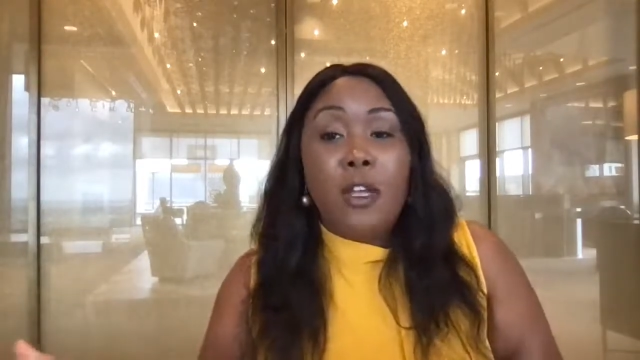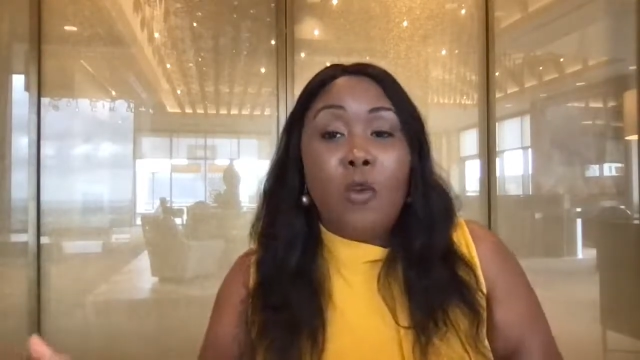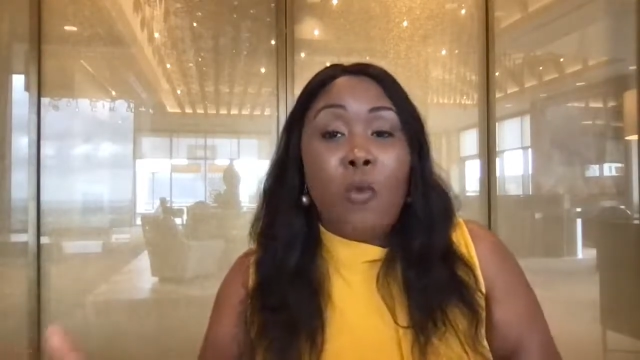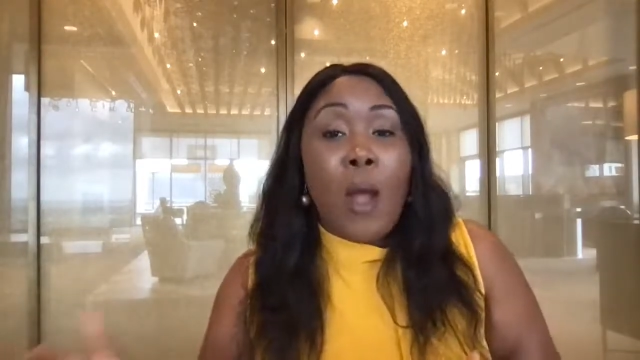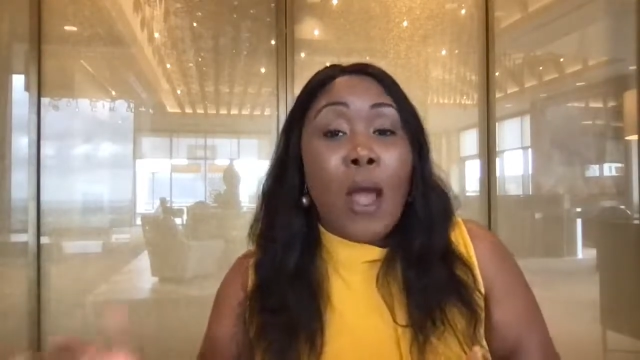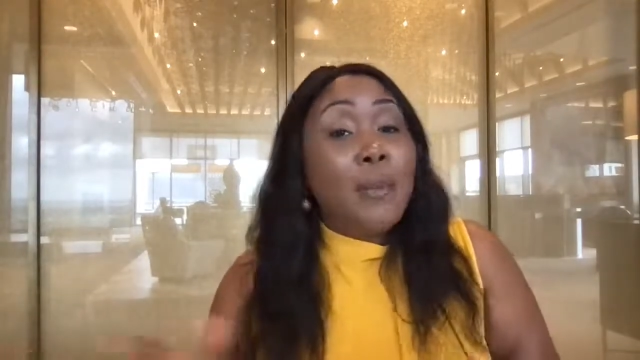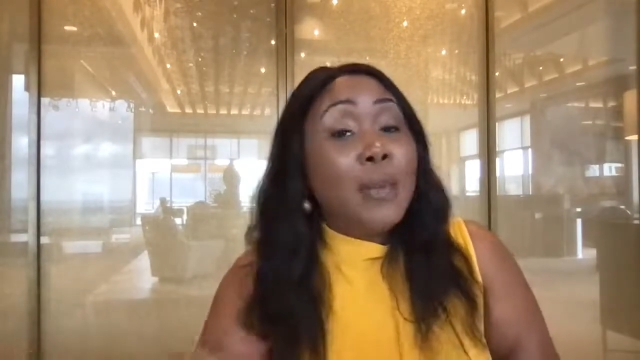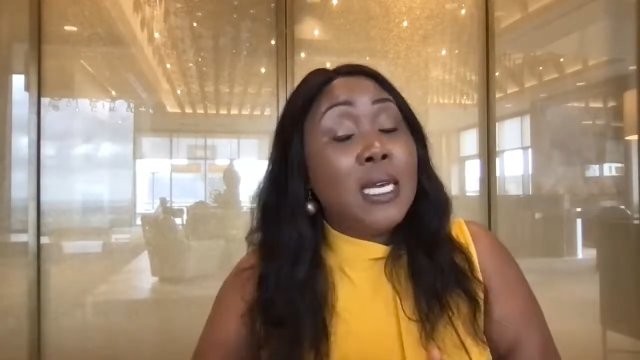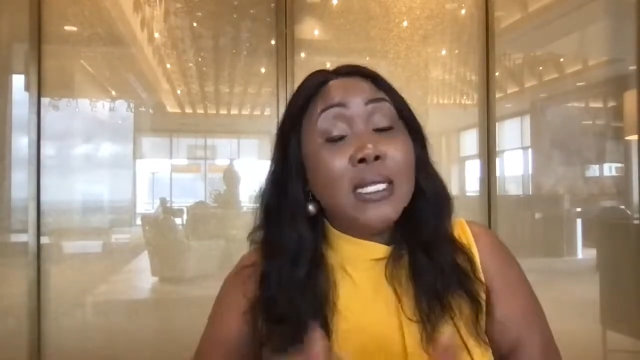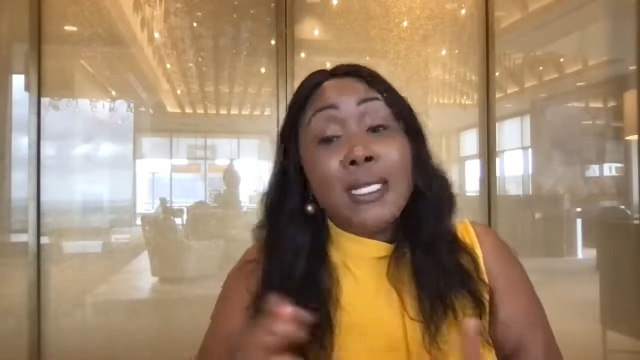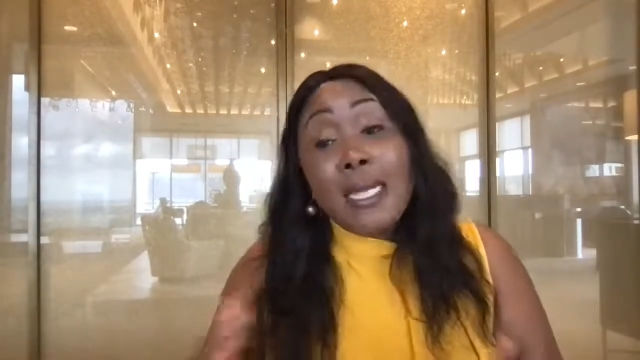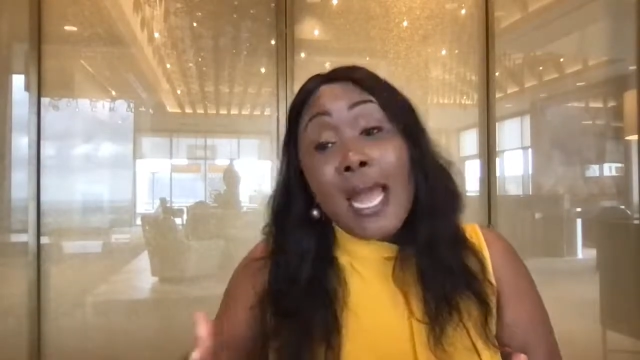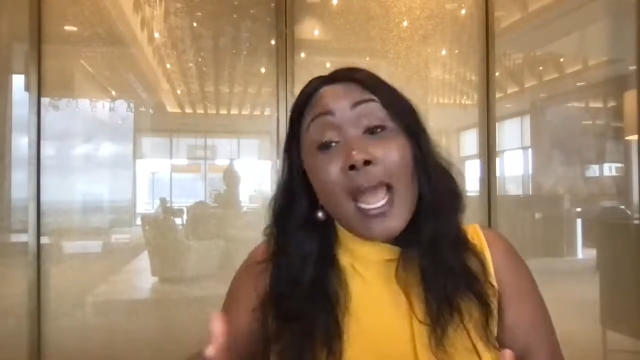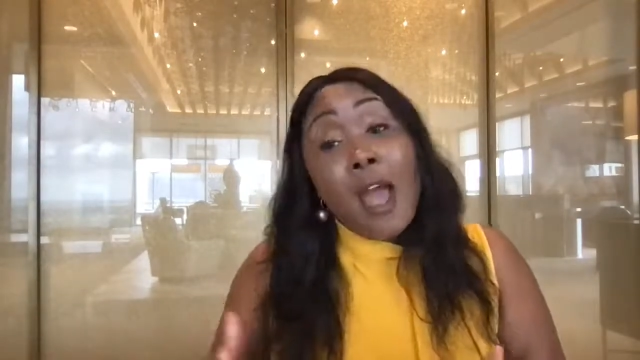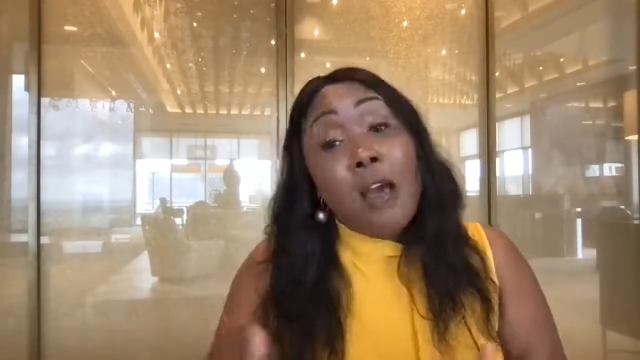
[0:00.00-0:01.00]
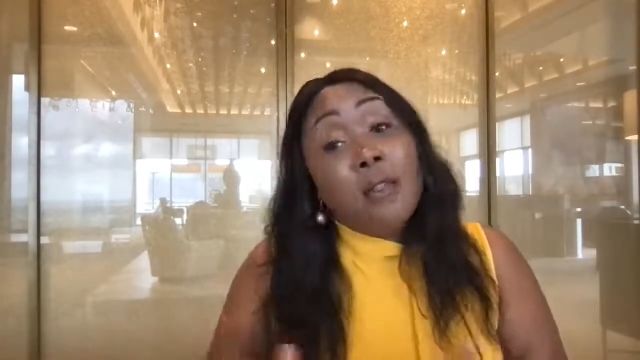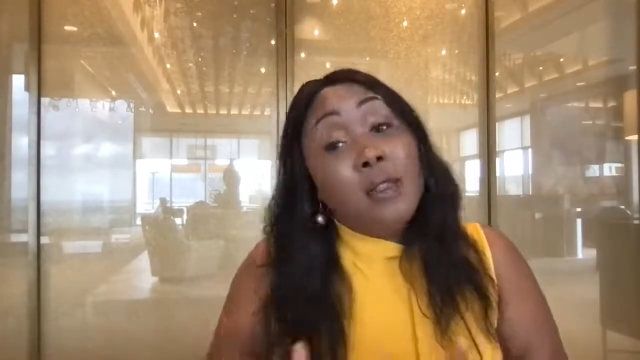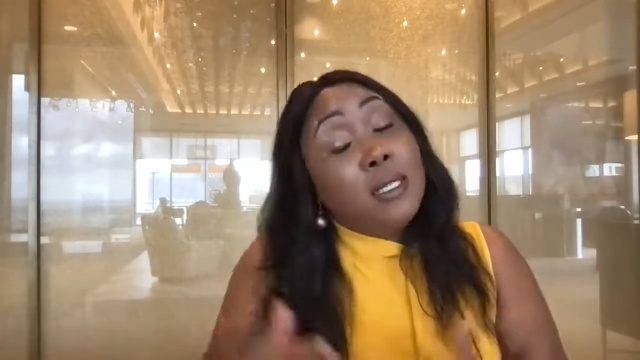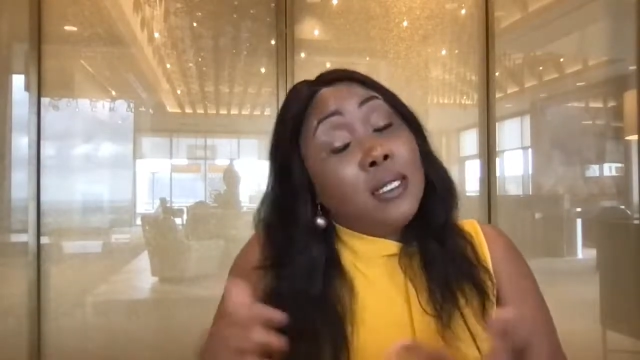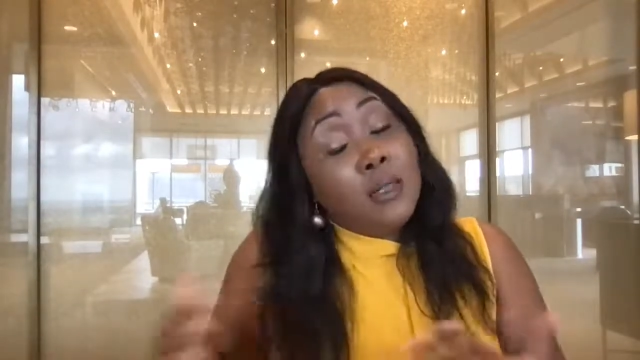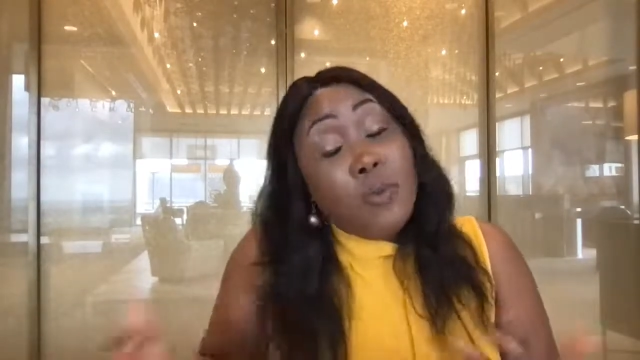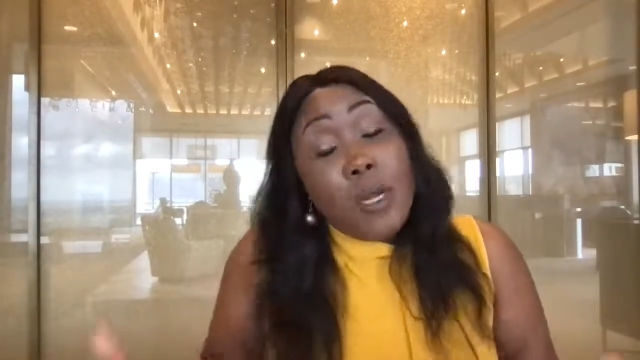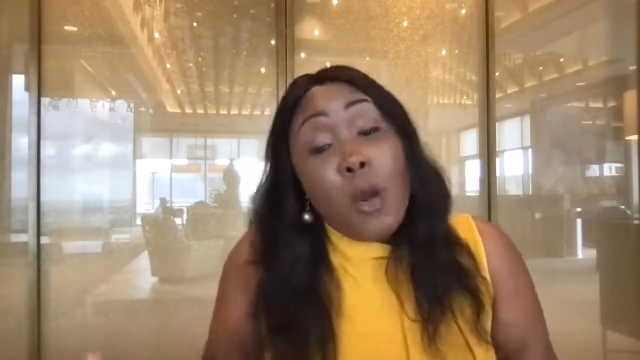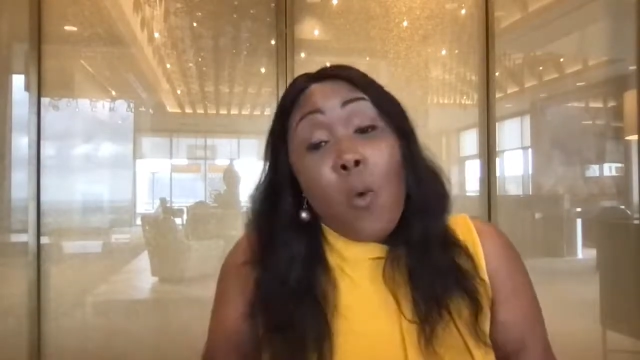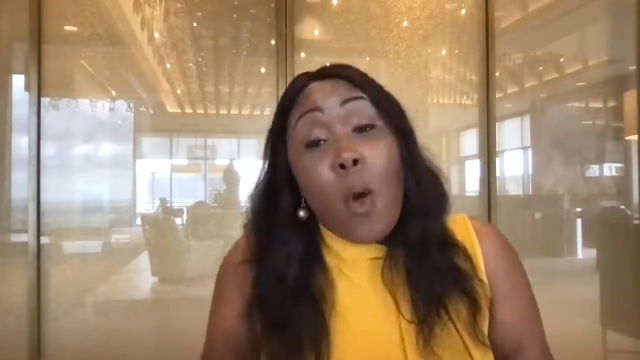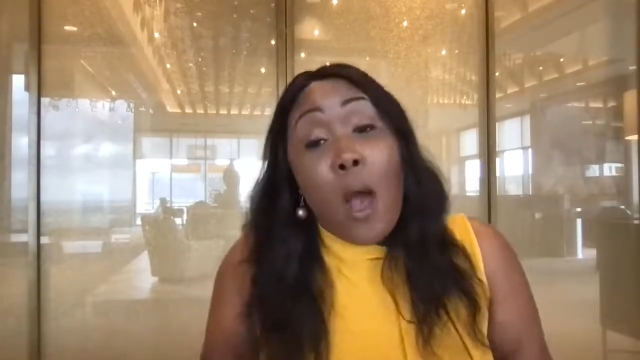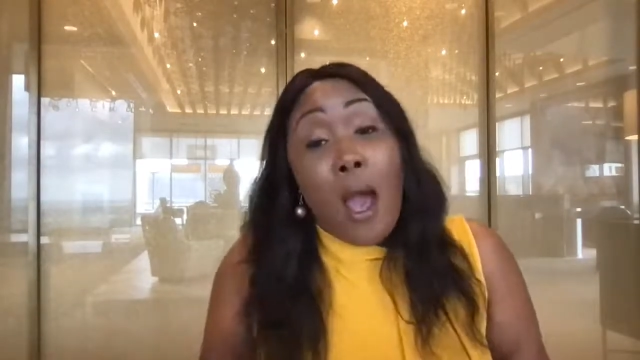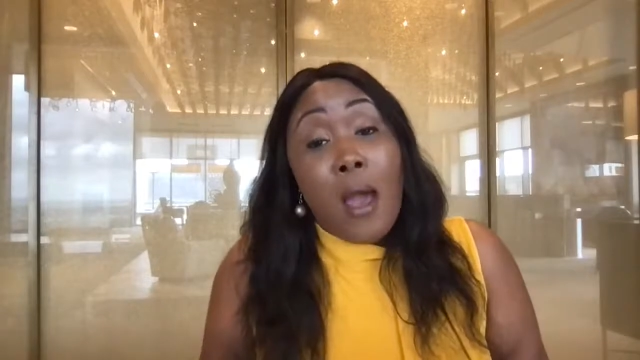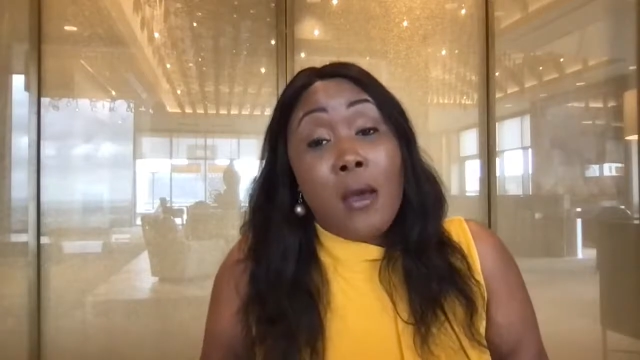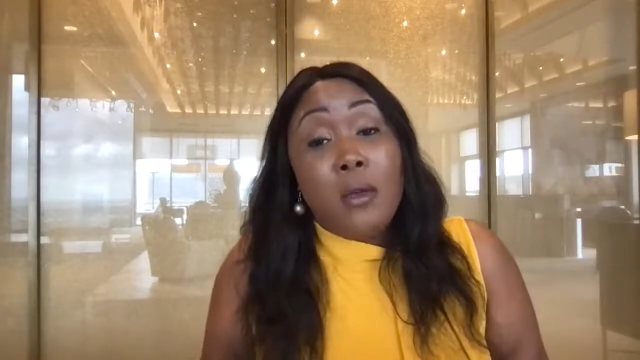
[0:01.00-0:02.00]
Right? Because now this has been a
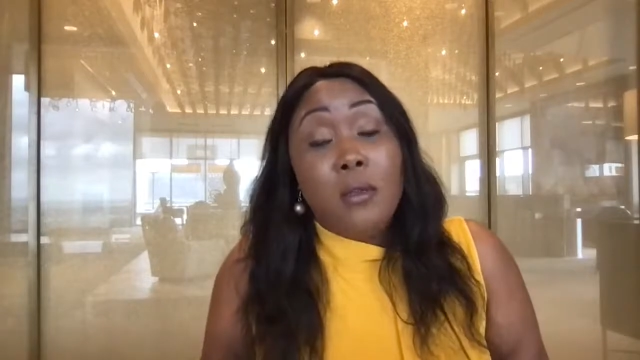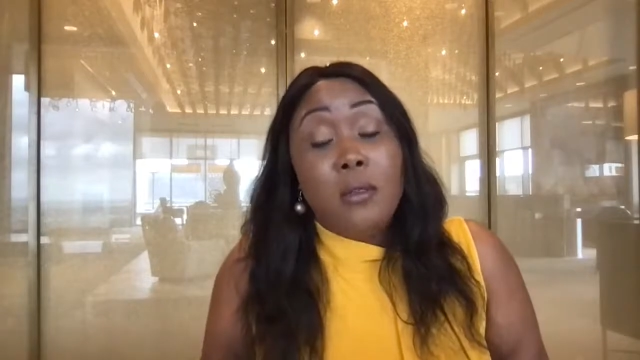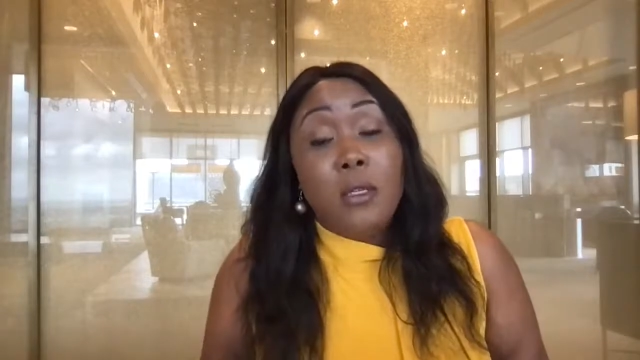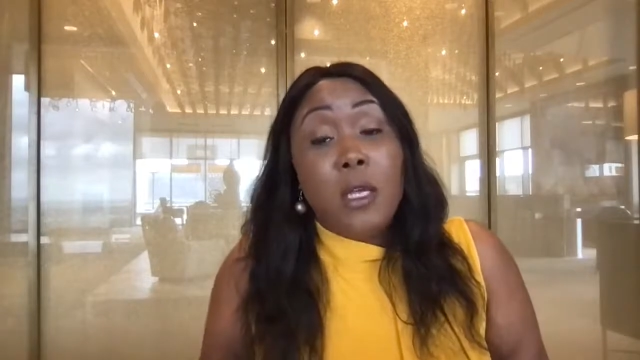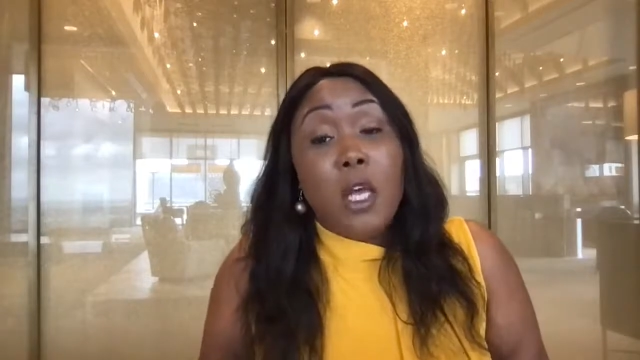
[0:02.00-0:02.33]
while,